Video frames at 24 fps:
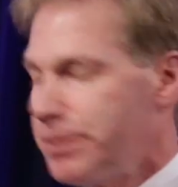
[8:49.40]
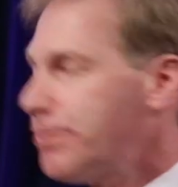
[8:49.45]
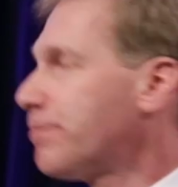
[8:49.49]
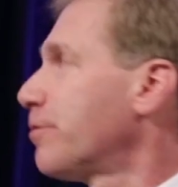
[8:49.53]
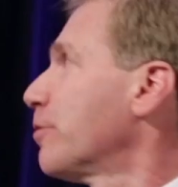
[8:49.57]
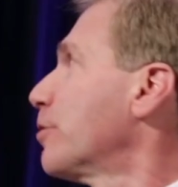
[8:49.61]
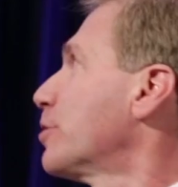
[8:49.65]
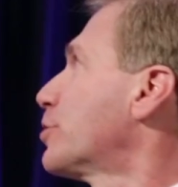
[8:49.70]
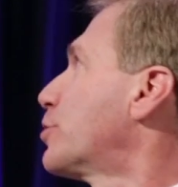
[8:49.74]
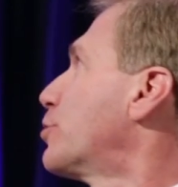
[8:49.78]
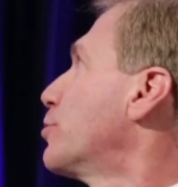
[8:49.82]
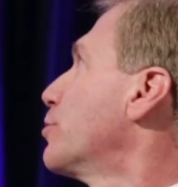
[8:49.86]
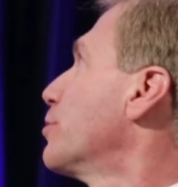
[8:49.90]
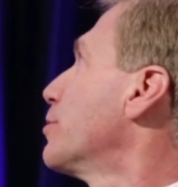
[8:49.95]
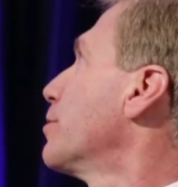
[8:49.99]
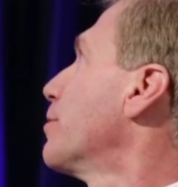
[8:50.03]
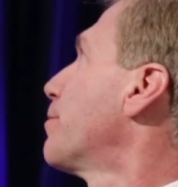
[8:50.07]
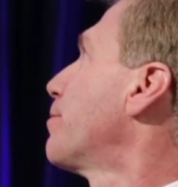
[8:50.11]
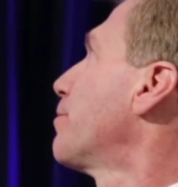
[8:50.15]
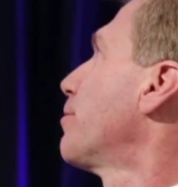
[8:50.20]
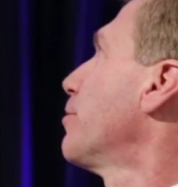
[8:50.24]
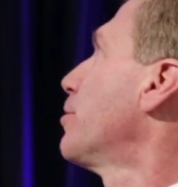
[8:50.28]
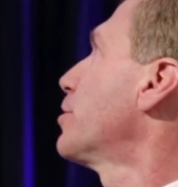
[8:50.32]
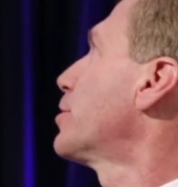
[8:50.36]
the
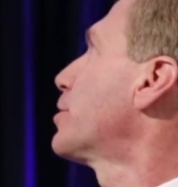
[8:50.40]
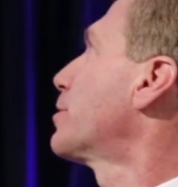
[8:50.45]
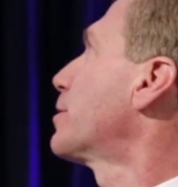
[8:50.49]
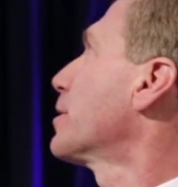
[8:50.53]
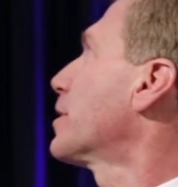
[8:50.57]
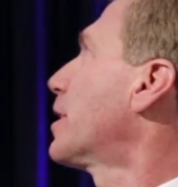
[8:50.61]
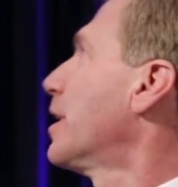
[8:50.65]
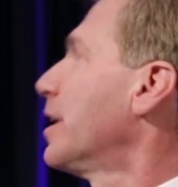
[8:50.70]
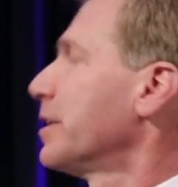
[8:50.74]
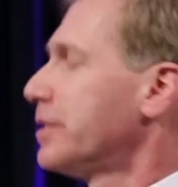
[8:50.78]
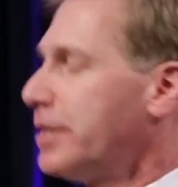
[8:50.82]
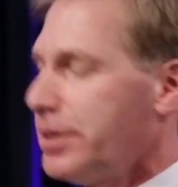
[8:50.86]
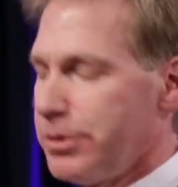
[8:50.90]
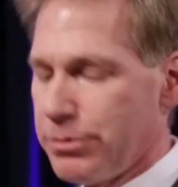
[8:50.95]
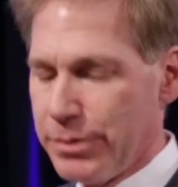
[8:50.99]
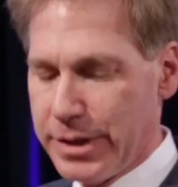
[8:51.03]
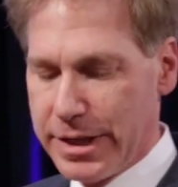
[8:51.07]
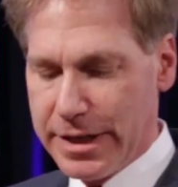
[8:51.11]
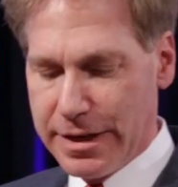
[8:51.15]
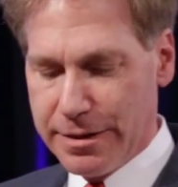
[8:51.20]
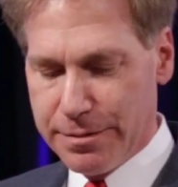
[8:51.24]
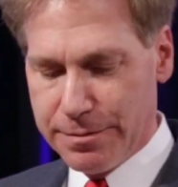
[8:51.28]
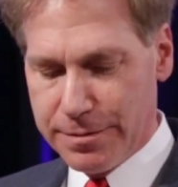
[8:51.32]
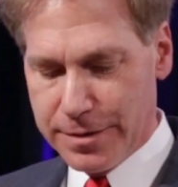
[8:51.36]
first content
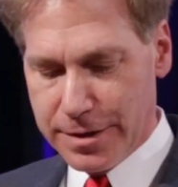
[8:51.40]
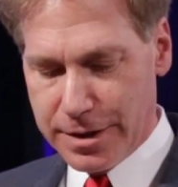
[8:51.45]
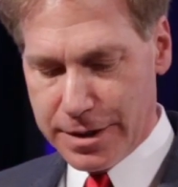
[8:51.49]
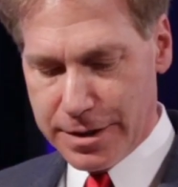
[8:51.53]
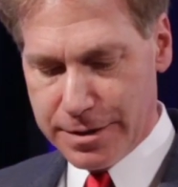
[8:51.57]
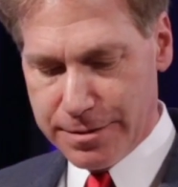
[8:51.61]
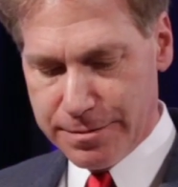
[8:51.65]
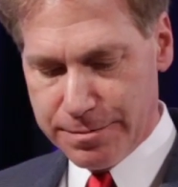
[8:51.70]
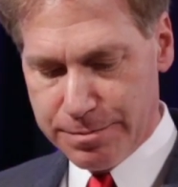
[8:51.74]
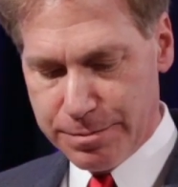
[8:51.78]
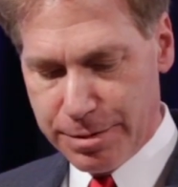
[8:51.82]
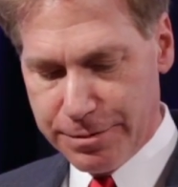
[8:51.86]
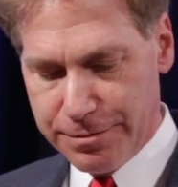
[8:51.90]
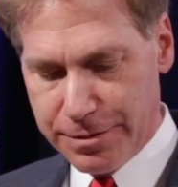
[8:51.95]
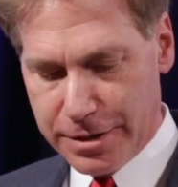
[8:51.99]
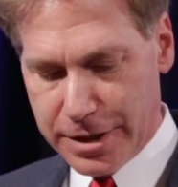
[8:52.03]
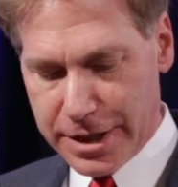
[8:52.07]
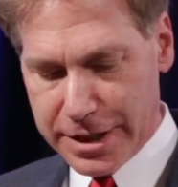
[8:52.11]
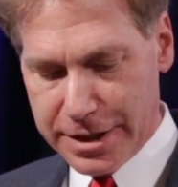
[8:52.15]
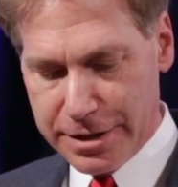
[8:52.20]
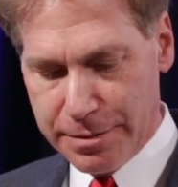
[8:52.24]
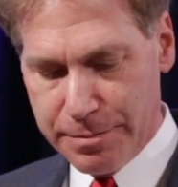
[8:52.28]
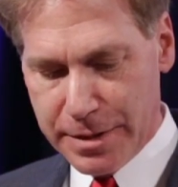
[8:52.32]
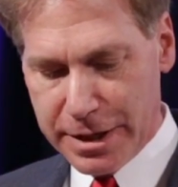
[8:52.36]
we have
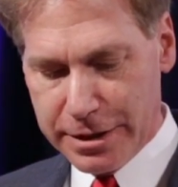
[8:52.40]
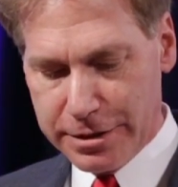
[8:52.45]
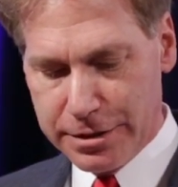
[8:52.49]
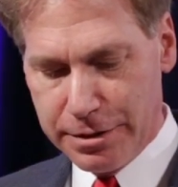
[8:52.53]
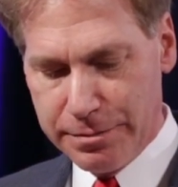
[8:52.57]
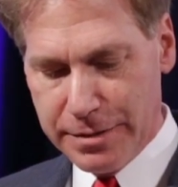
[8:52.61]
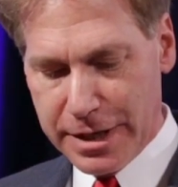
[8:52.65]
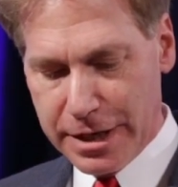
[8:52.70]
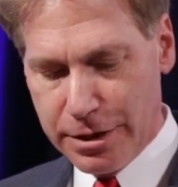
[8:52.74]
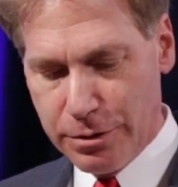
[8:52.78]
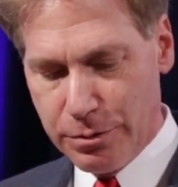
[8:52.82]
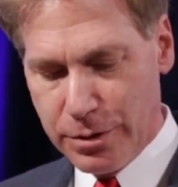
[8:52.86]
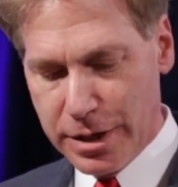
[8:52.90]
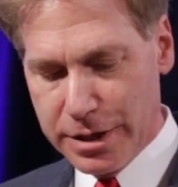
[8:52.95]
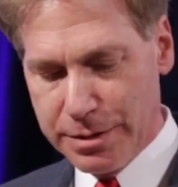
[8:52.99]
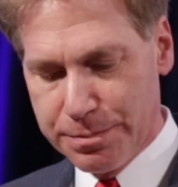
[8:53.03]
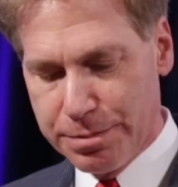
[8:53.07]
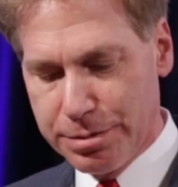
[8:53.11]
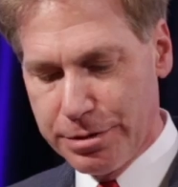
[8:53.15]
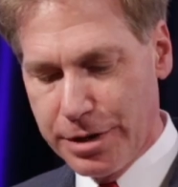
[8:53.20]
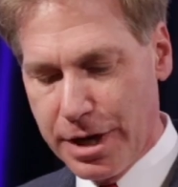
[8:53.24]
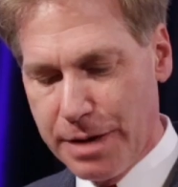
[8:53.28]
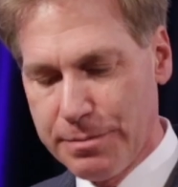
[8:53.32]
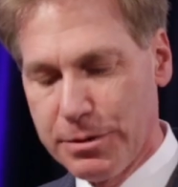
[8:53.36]
provided, the Medical
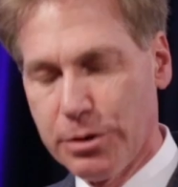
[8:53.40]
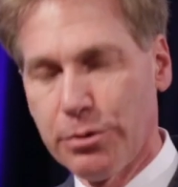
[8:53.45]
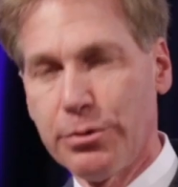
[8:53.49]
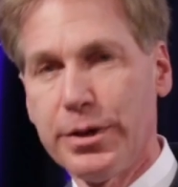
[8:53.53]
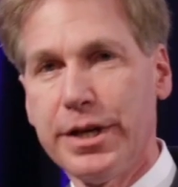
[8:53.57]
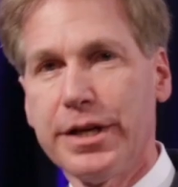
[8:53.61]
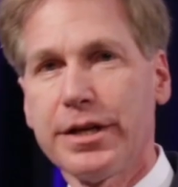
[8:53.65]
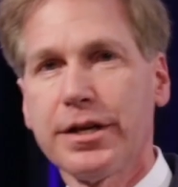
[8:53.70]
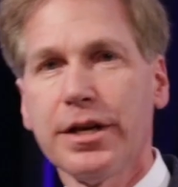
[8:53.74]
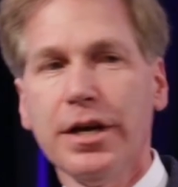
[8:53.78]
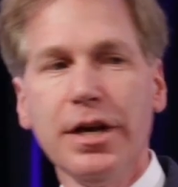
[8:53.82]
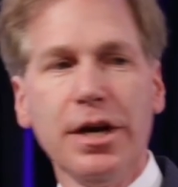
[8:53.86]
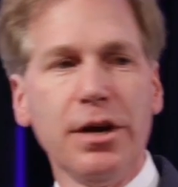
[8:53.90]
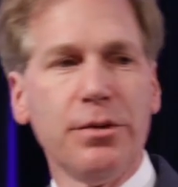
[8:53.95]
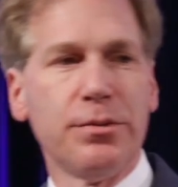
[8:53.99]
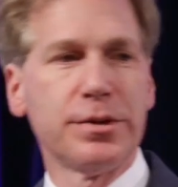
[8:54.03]
Marijuana Primer Week,